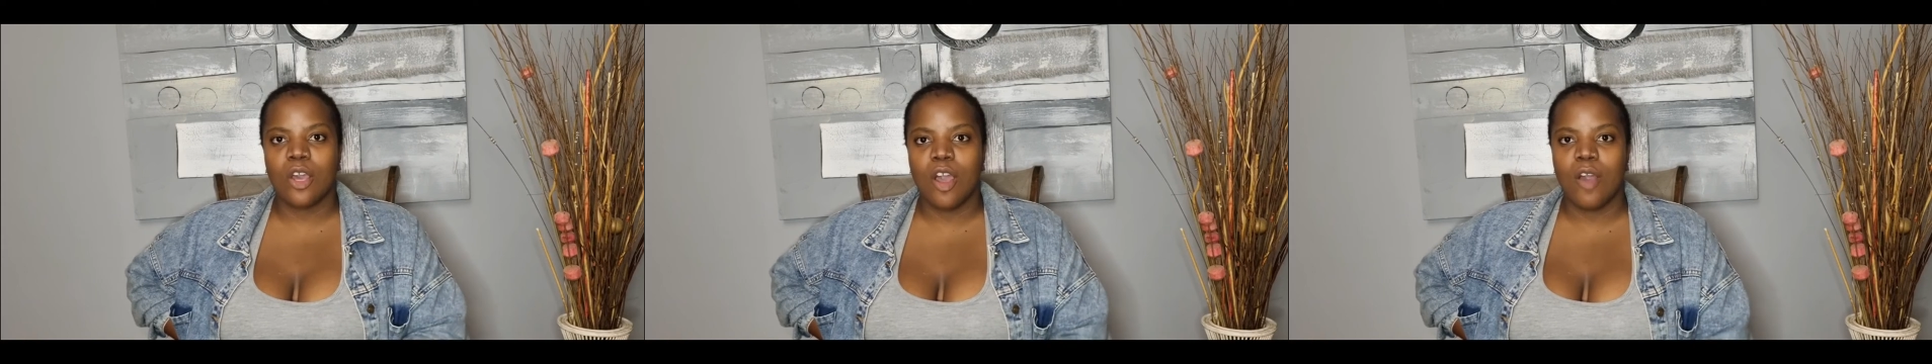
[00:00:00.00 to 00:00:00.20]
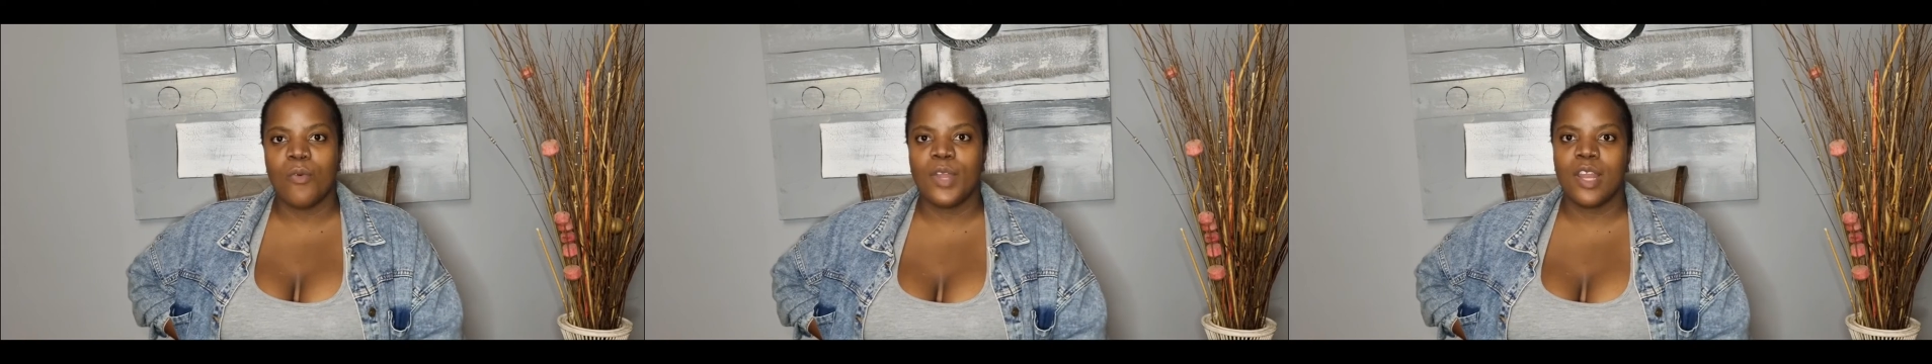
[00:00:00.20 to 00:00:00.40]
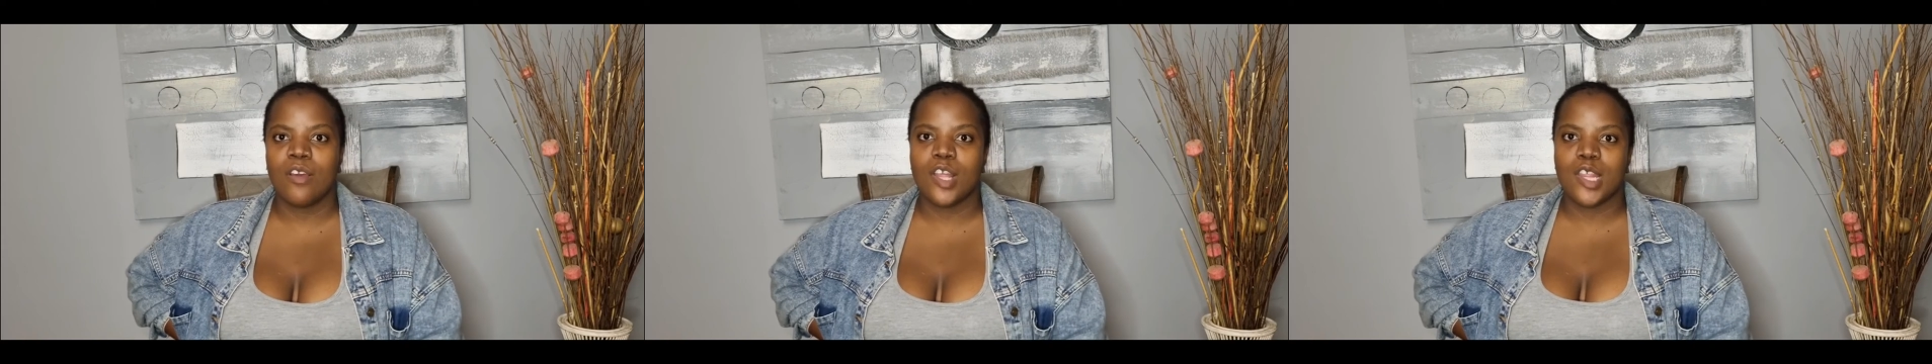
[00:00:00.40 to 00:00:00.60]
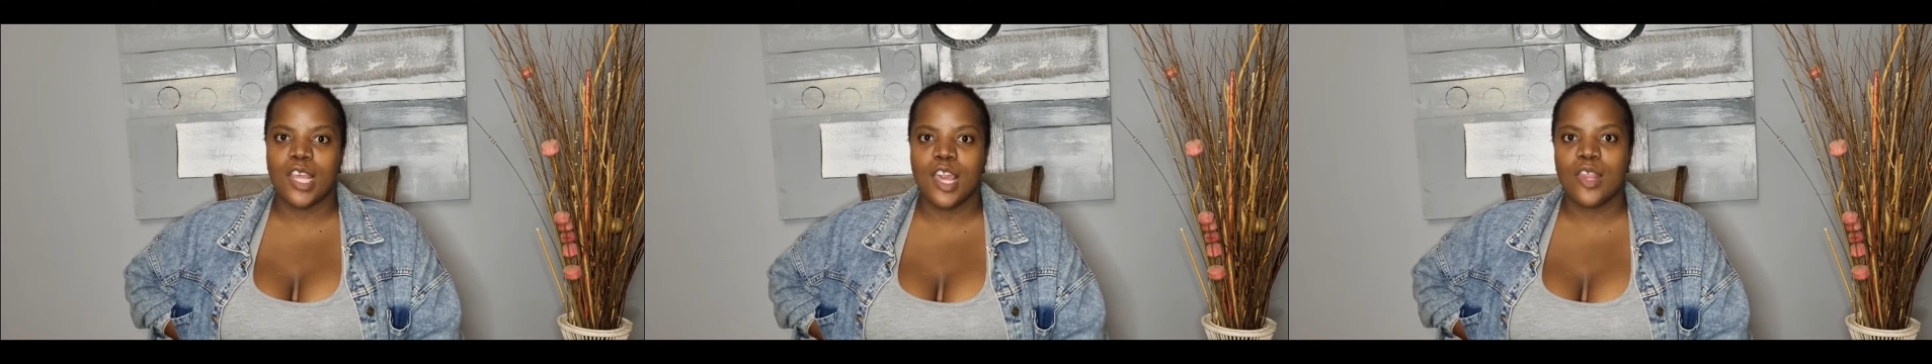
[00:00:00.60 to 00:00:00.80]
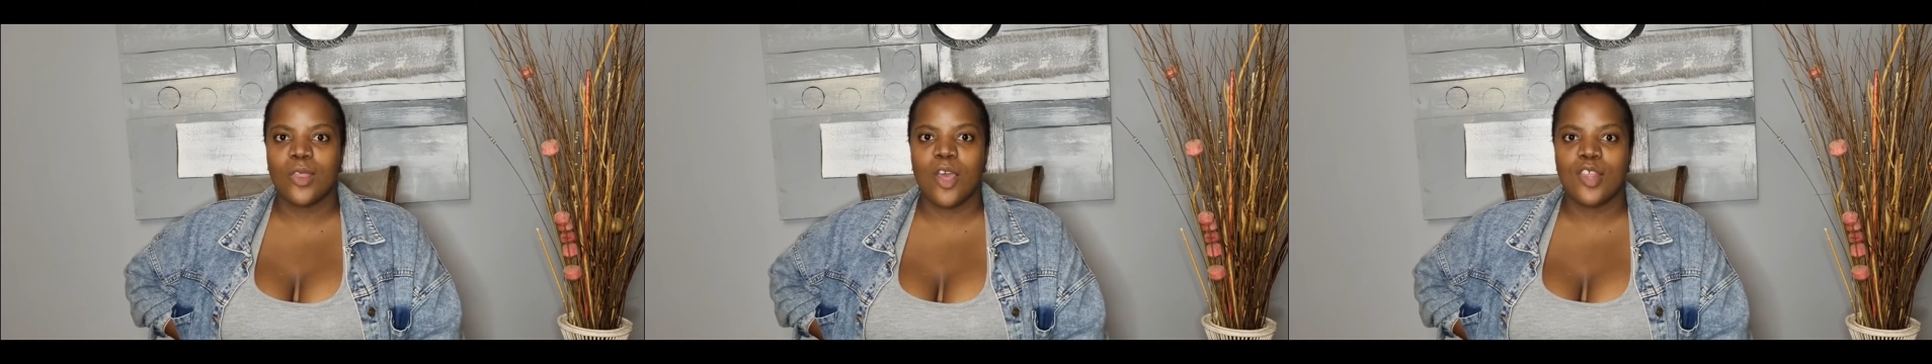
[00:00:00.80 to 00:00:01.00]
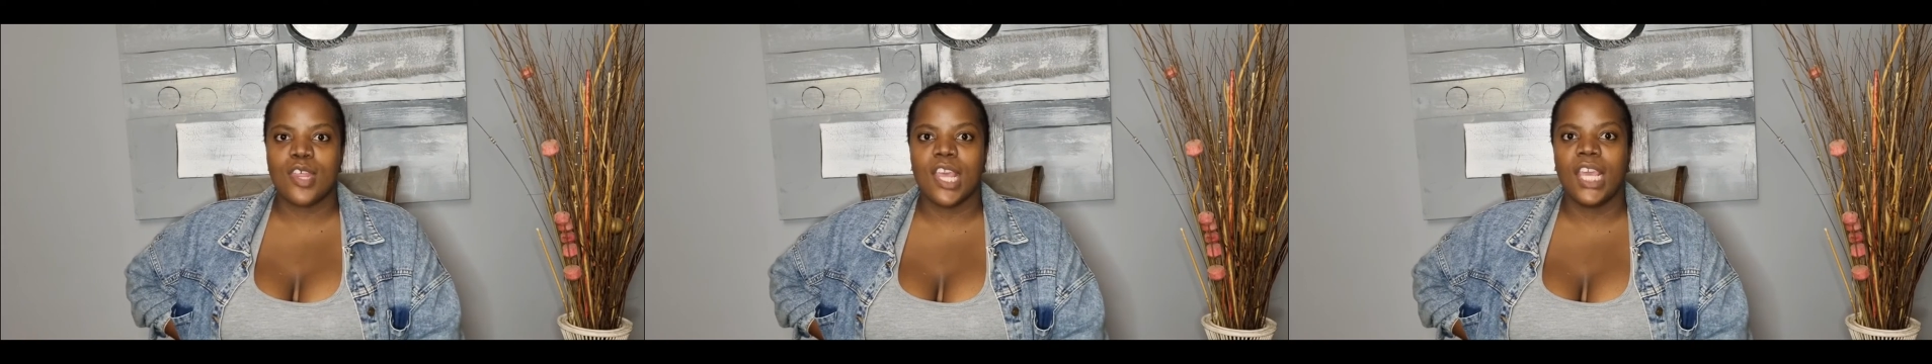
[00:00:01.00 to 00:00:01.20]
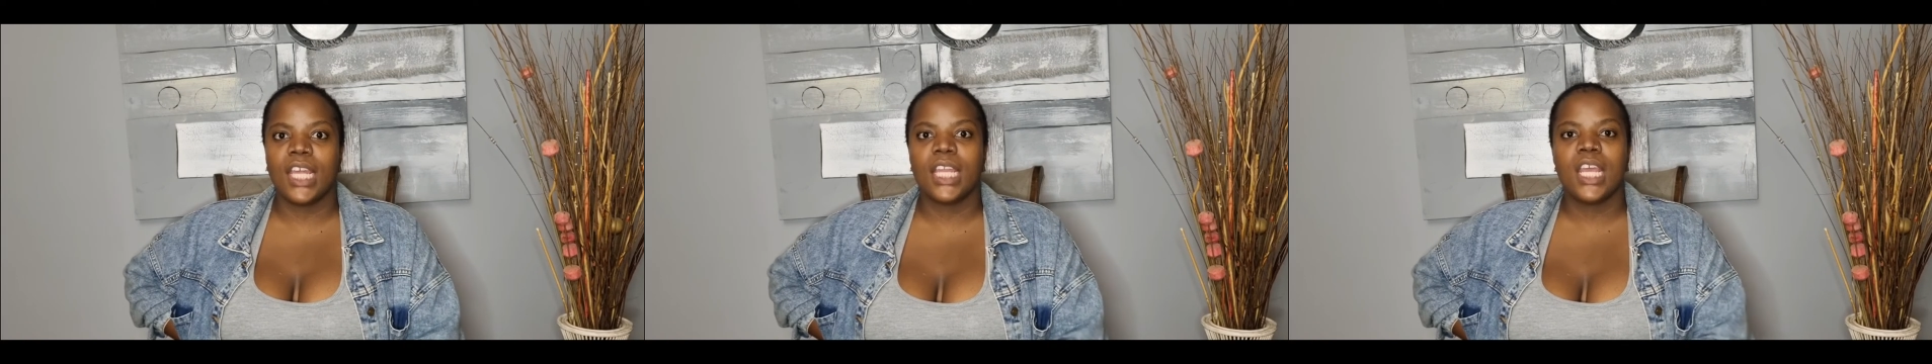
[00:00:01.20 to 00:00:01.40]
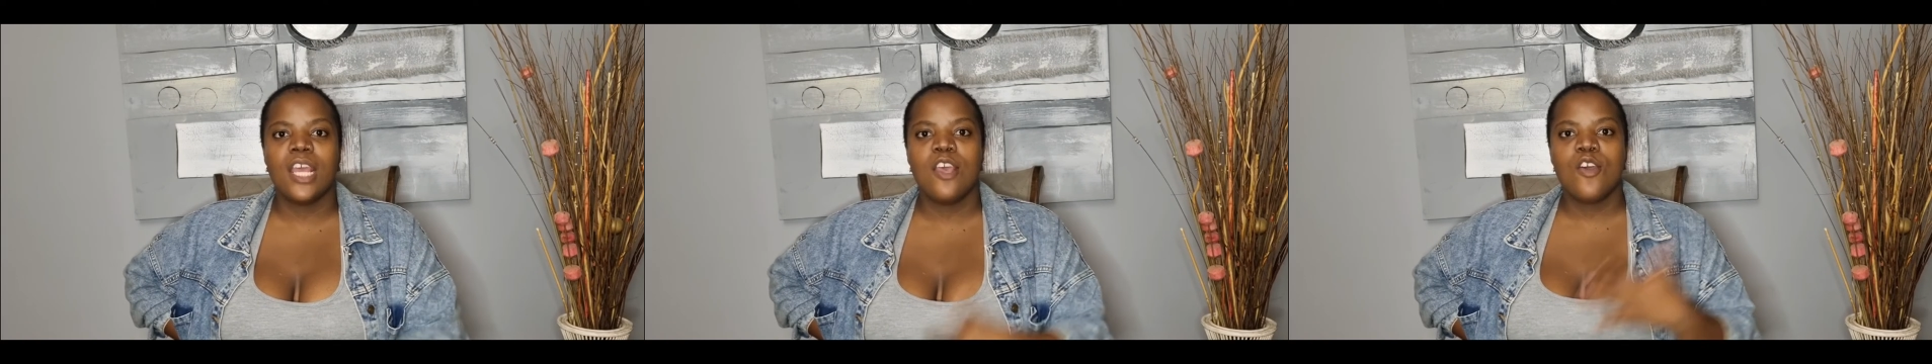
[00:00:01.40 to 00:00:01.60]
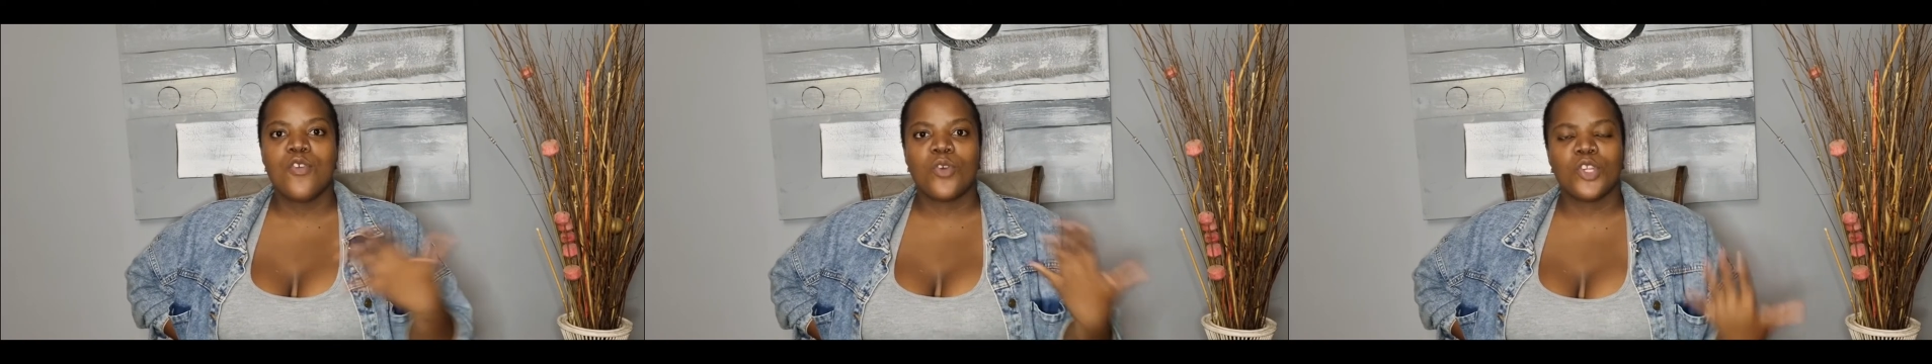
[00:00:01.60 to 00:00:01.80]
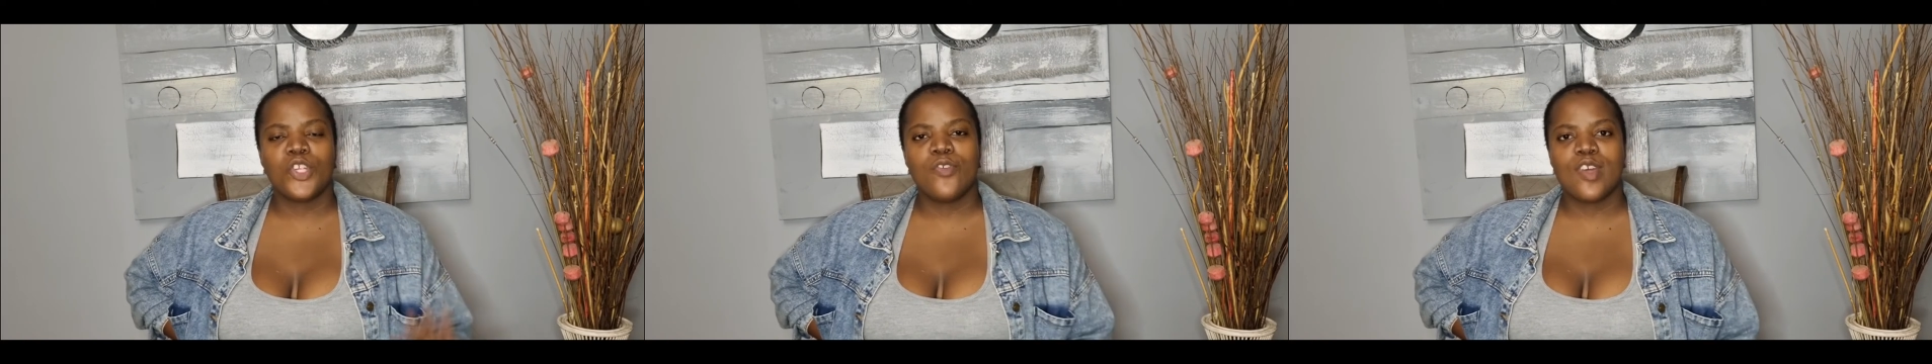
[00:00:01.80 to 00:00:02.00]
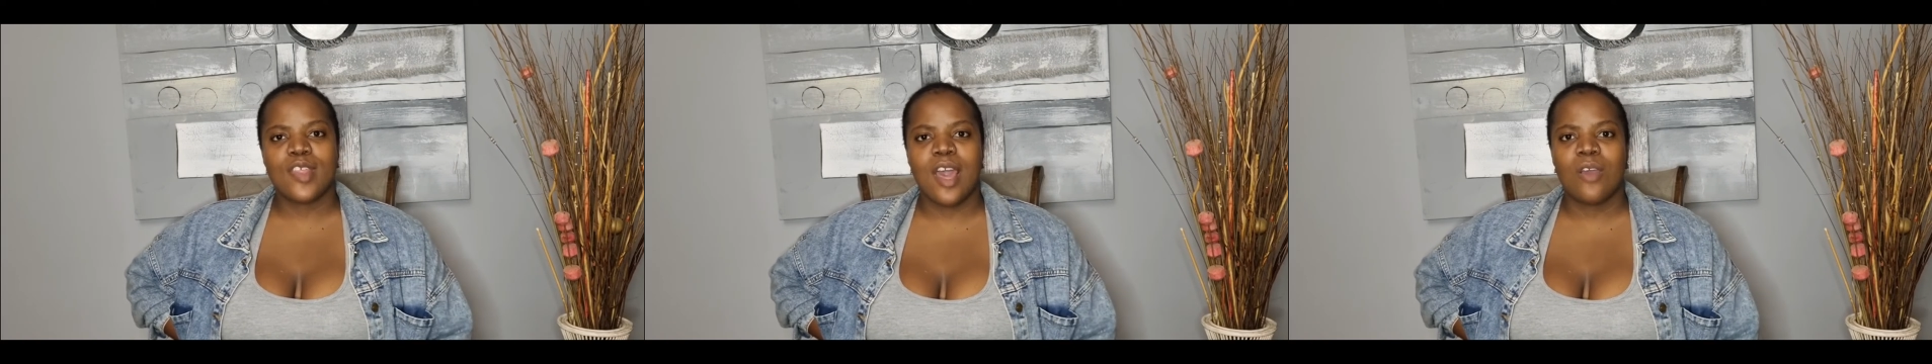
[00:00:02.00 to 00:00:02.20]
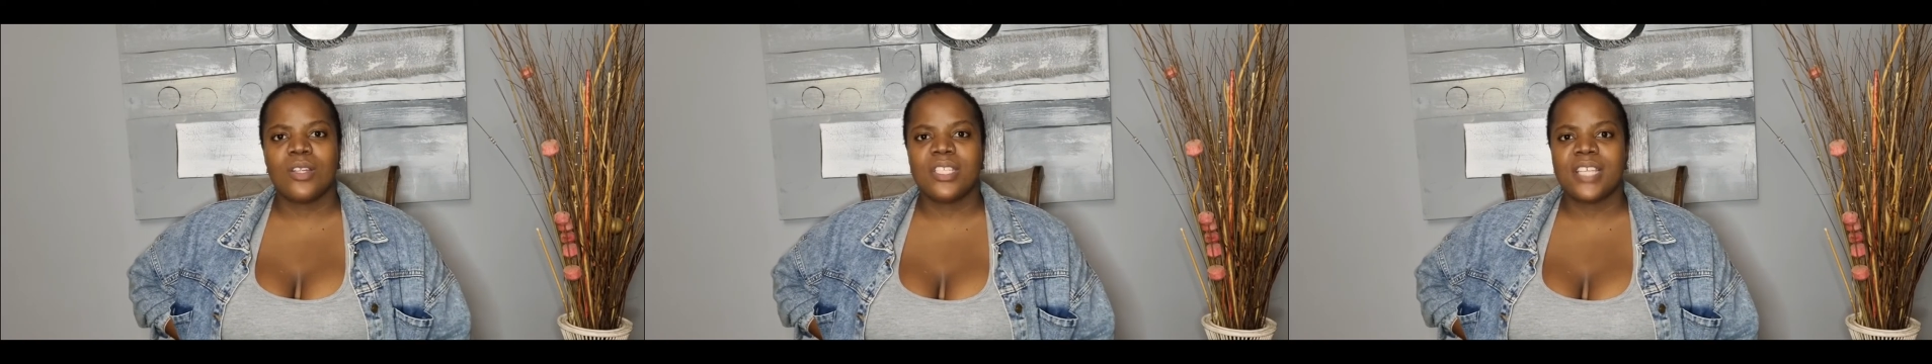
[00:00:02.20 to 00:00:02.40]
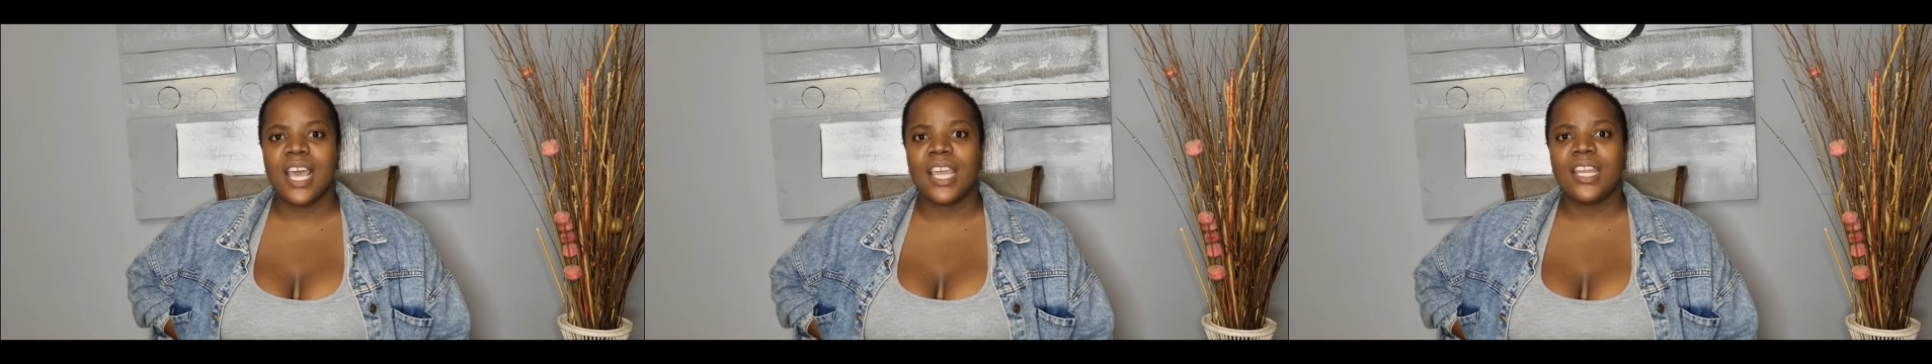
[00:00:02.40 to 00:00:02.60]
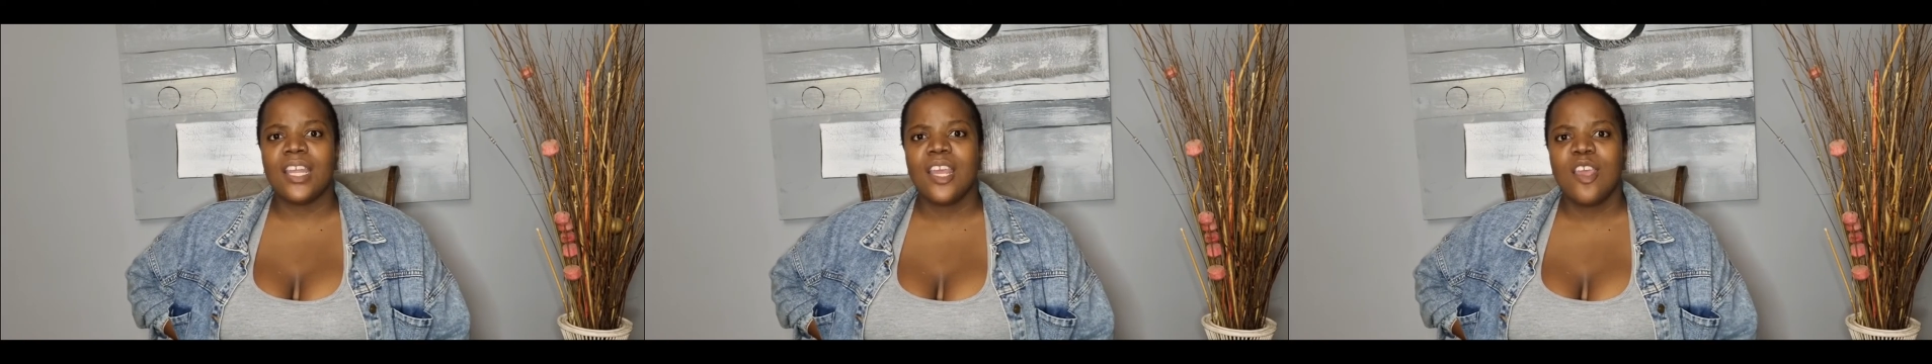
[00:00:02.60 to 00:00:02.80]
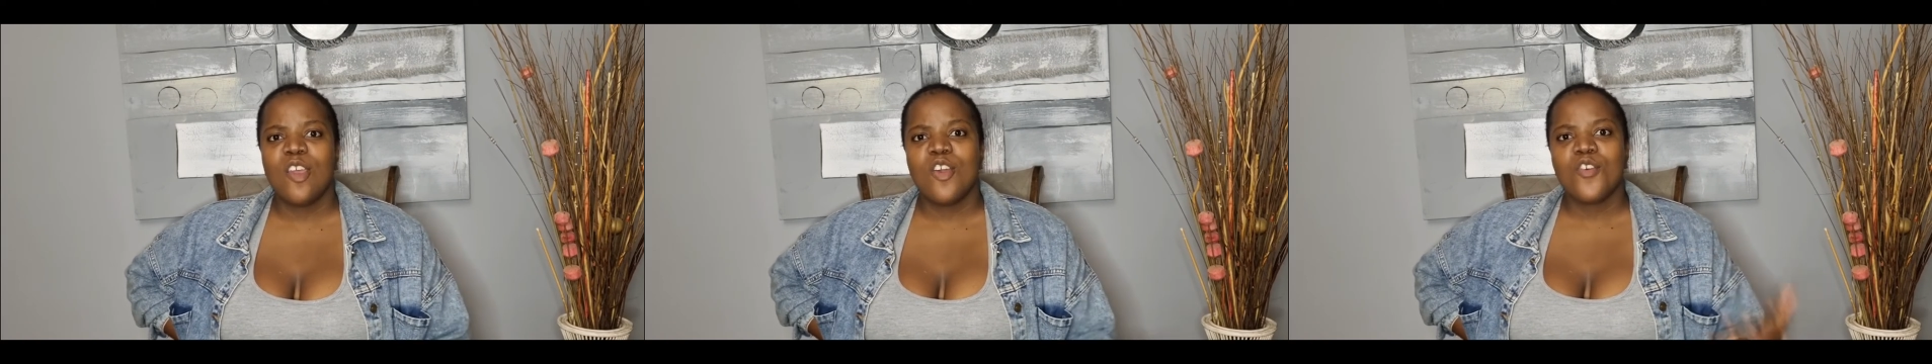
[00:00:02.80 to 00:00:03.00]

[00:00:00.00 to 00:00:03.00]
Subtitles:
car when I was kickstarting it, but she was outside.